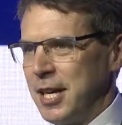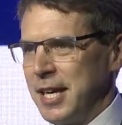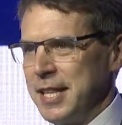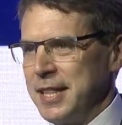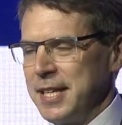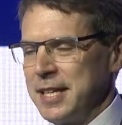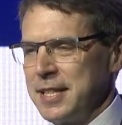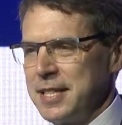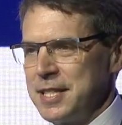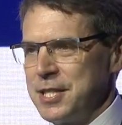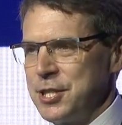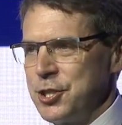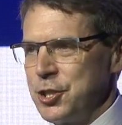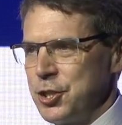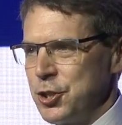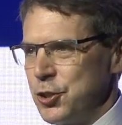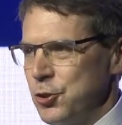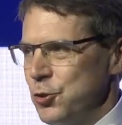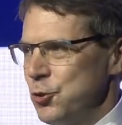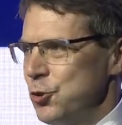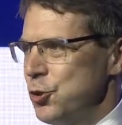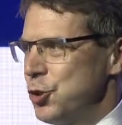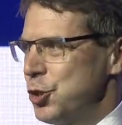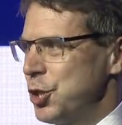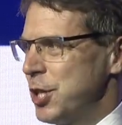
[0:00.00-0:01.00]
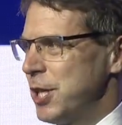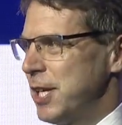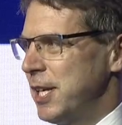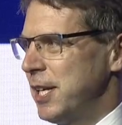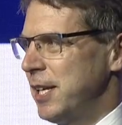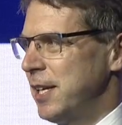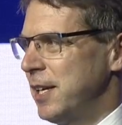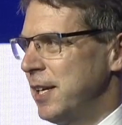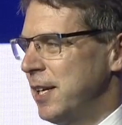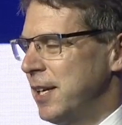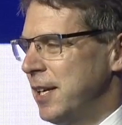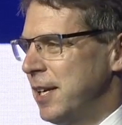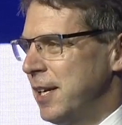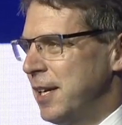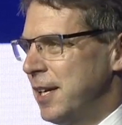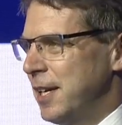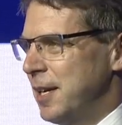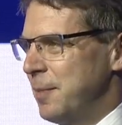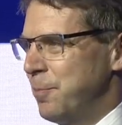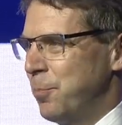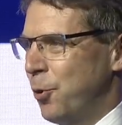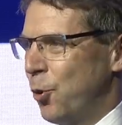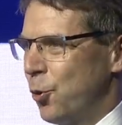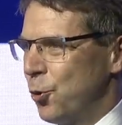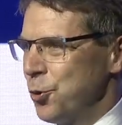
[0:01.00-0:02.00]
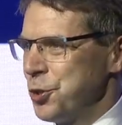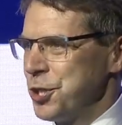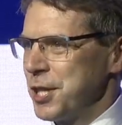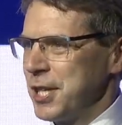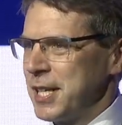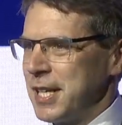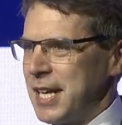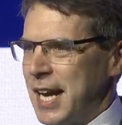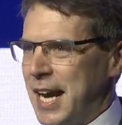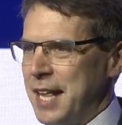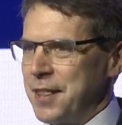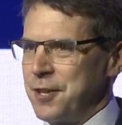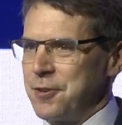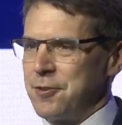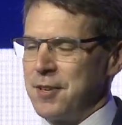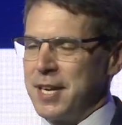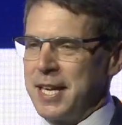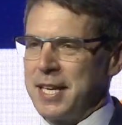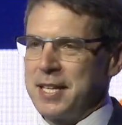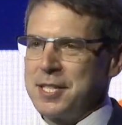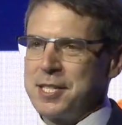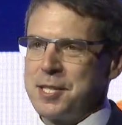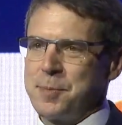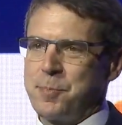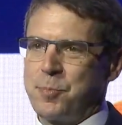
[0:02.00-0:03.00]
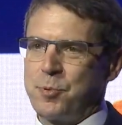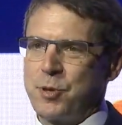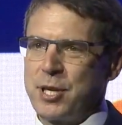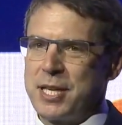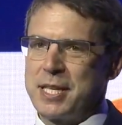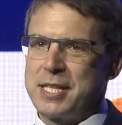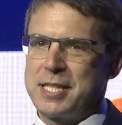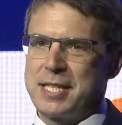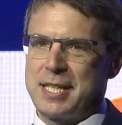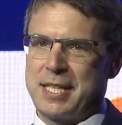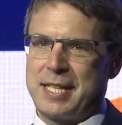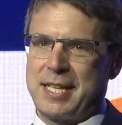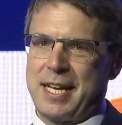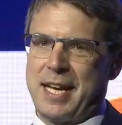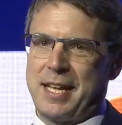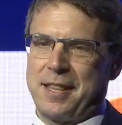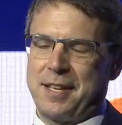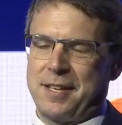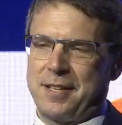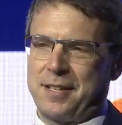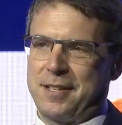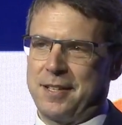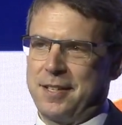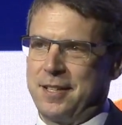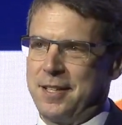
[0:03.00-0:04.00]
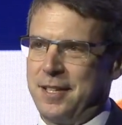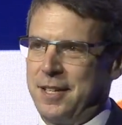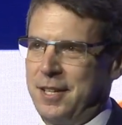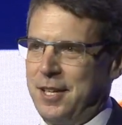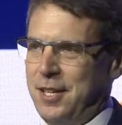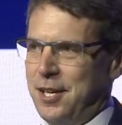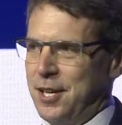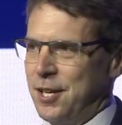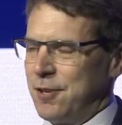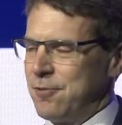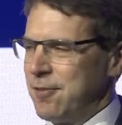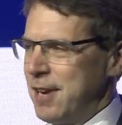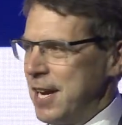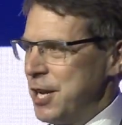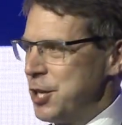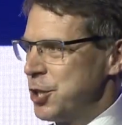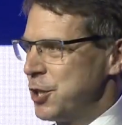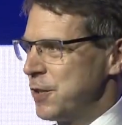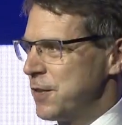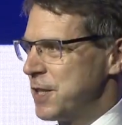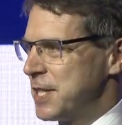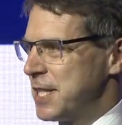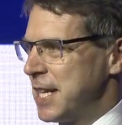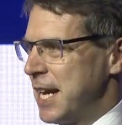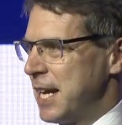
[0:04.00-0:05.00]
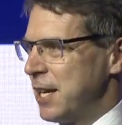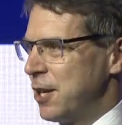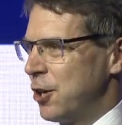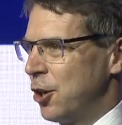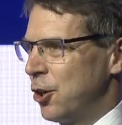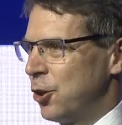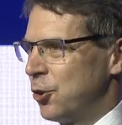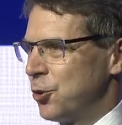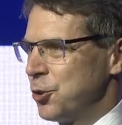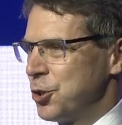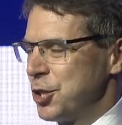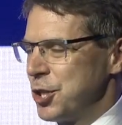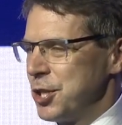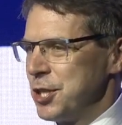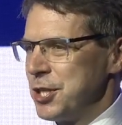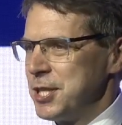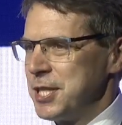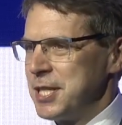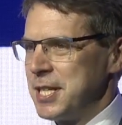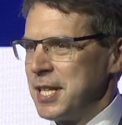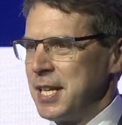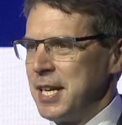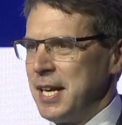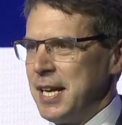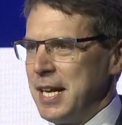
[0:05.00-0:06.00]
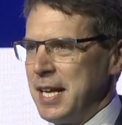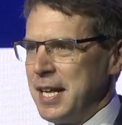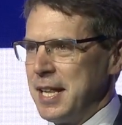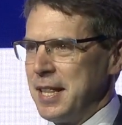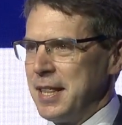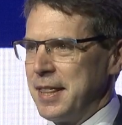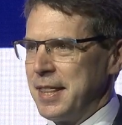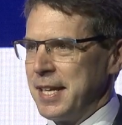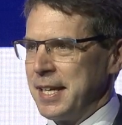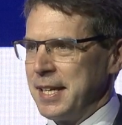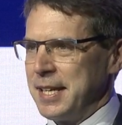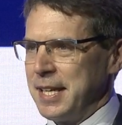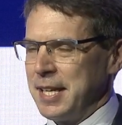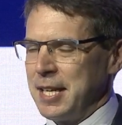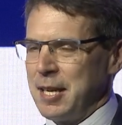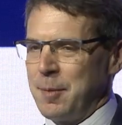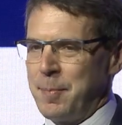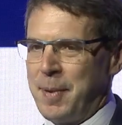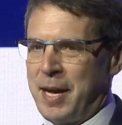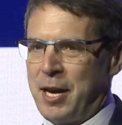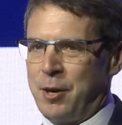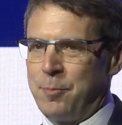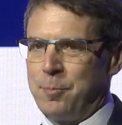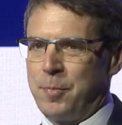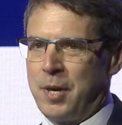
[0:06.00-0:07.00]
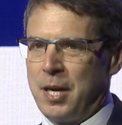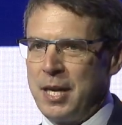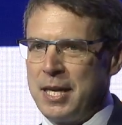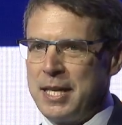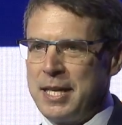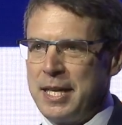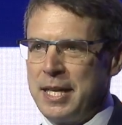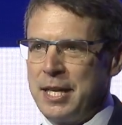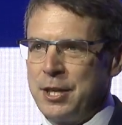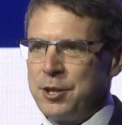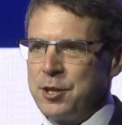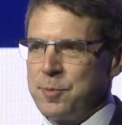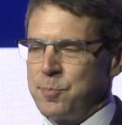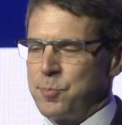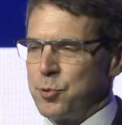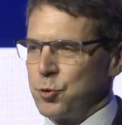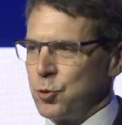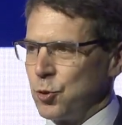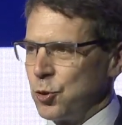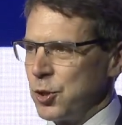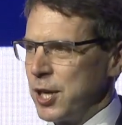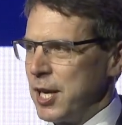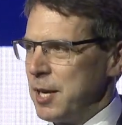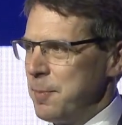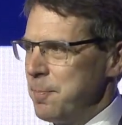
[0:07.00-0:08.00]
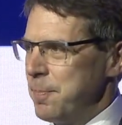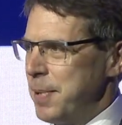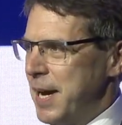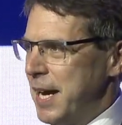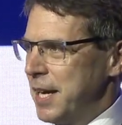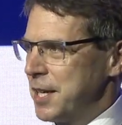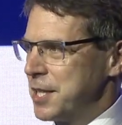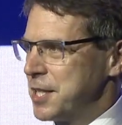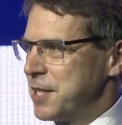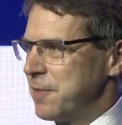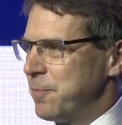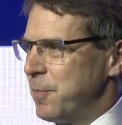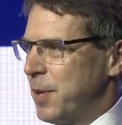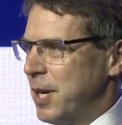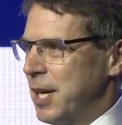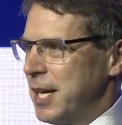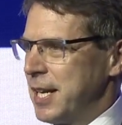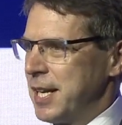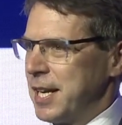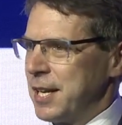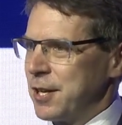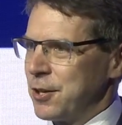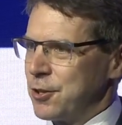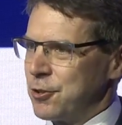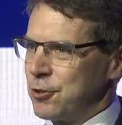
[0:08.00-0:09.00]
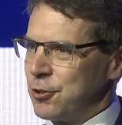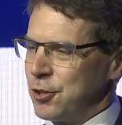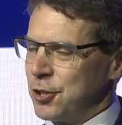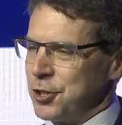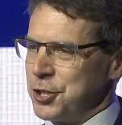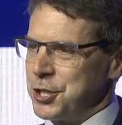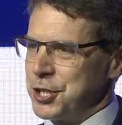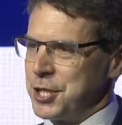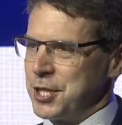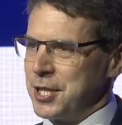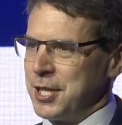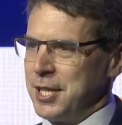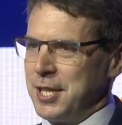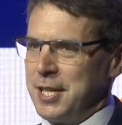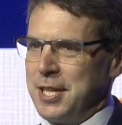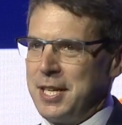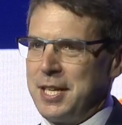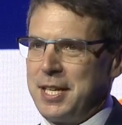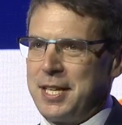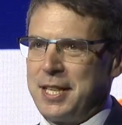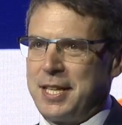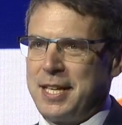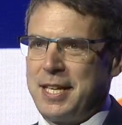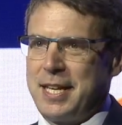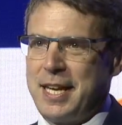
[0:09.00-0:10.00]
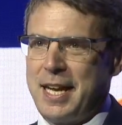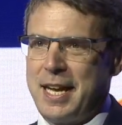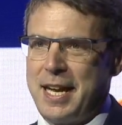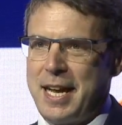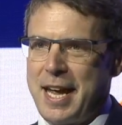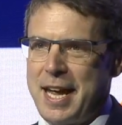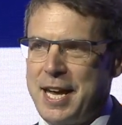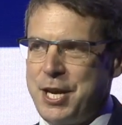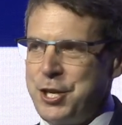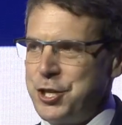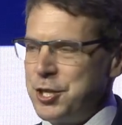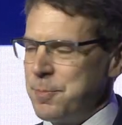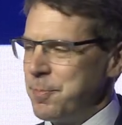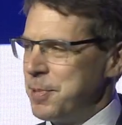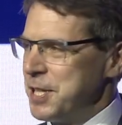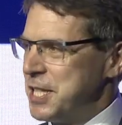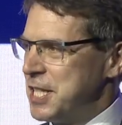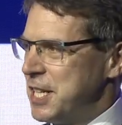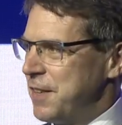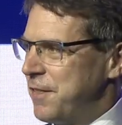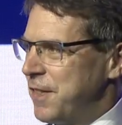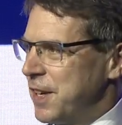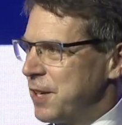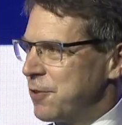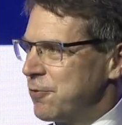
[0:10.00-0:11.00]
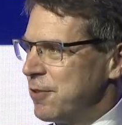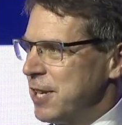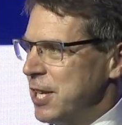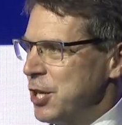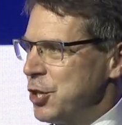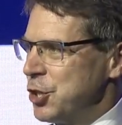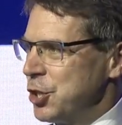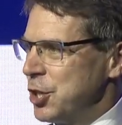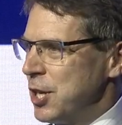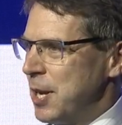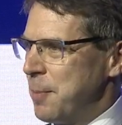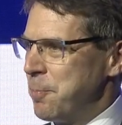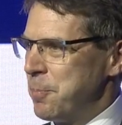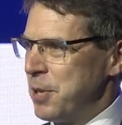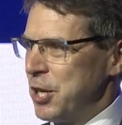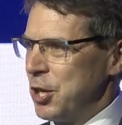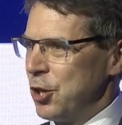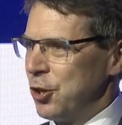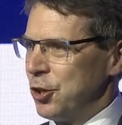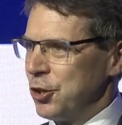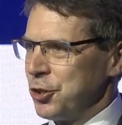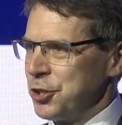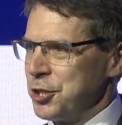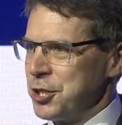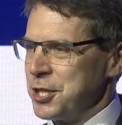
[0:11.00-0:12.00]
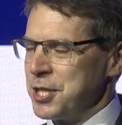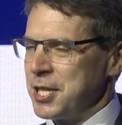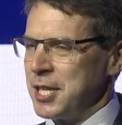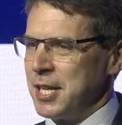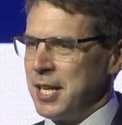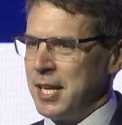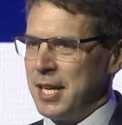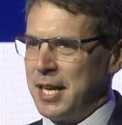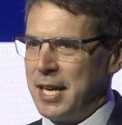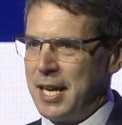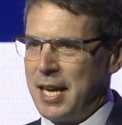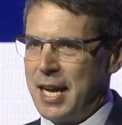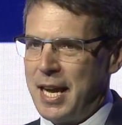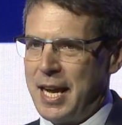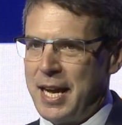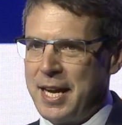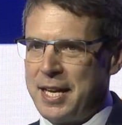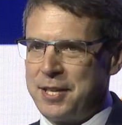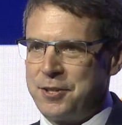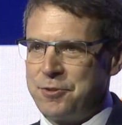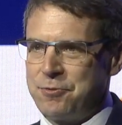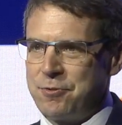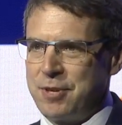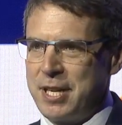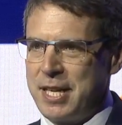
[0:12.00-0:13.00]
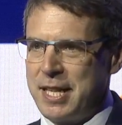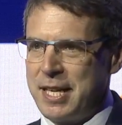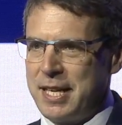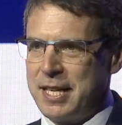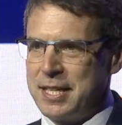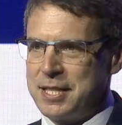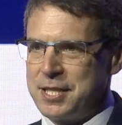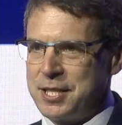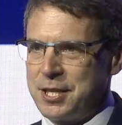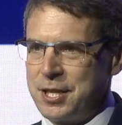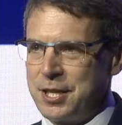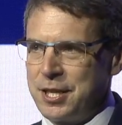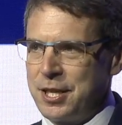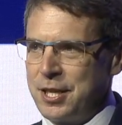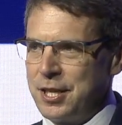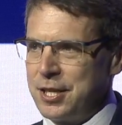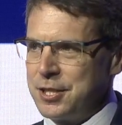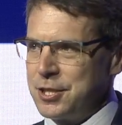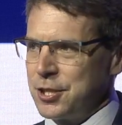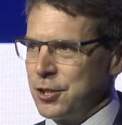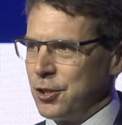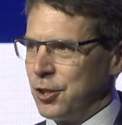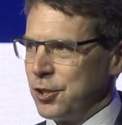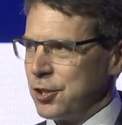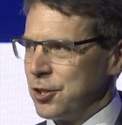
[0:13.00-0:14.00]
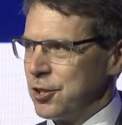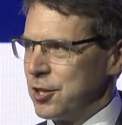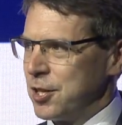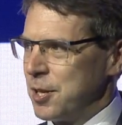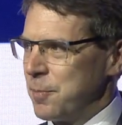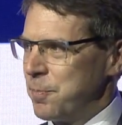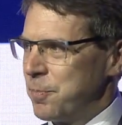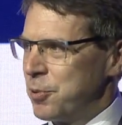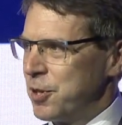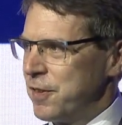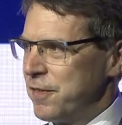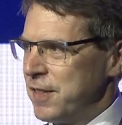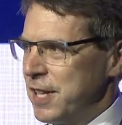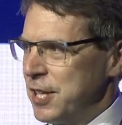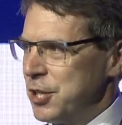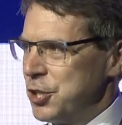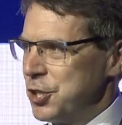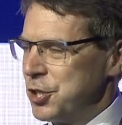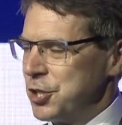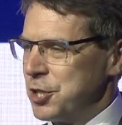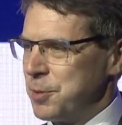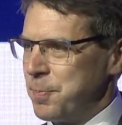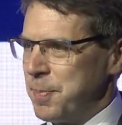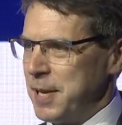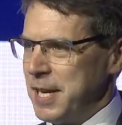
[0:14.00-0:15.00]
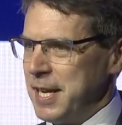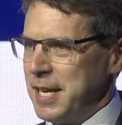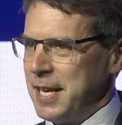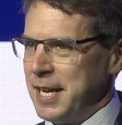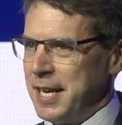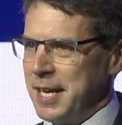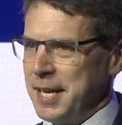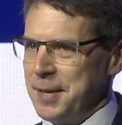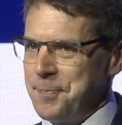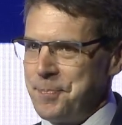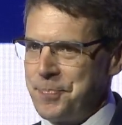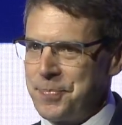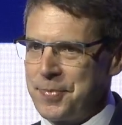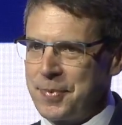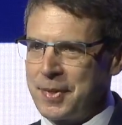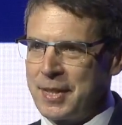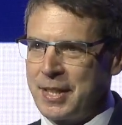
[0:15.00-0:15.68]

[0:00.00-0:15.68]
I think this is a hugely important gathering to bring together a range of stakeholders thinking about mining and the broader impacts of mining across the Asia-Pacific region and beyond. And really, it's an honor and a privilege to be here.